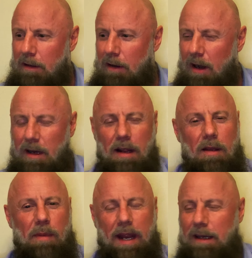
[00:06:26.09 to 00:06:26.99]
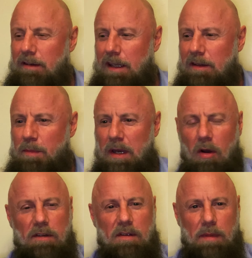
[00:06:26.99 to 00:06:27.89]
I don't know, mate. He sounds a bit
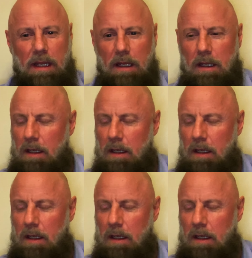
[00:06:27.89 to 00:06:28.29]
odd to me.